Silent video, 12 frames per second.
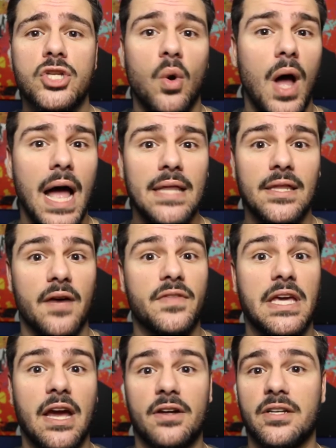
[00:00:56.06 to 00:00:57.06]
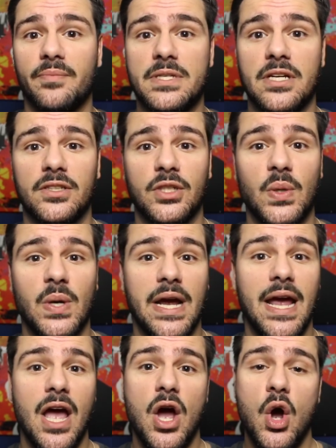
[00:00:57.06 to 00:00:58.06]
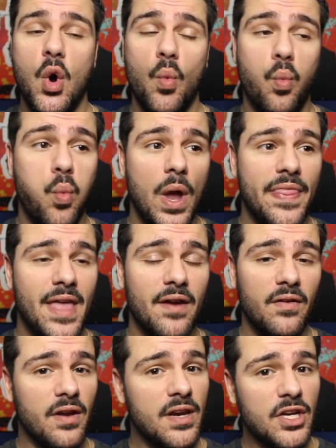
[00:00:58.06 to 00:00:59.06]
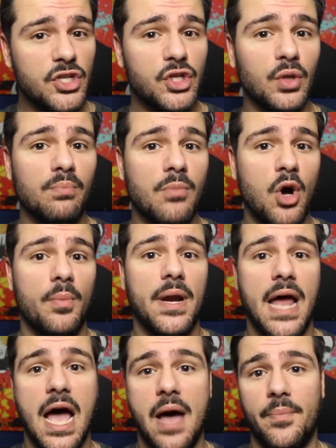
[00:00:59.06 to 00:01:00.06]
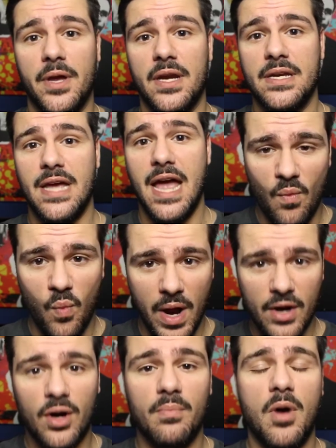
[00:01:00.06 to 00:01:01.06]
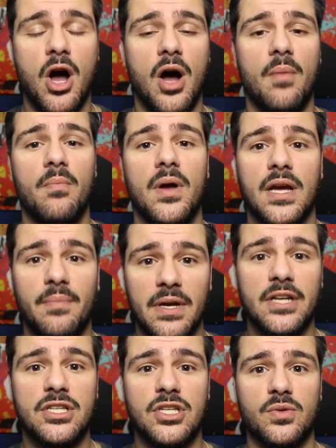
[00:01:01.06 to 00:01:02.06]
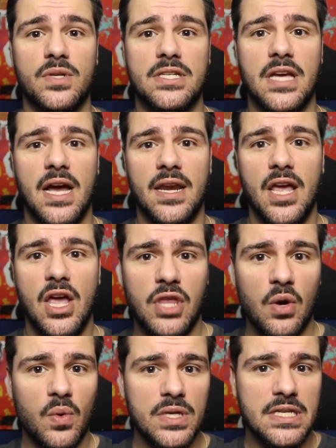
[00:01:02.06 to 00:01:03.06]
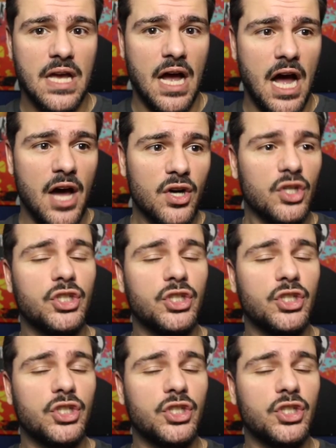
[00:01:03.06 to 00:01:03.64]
So I love the character of Matilda Grey. When that initial moment happened, when her mom committed suicide, there was utter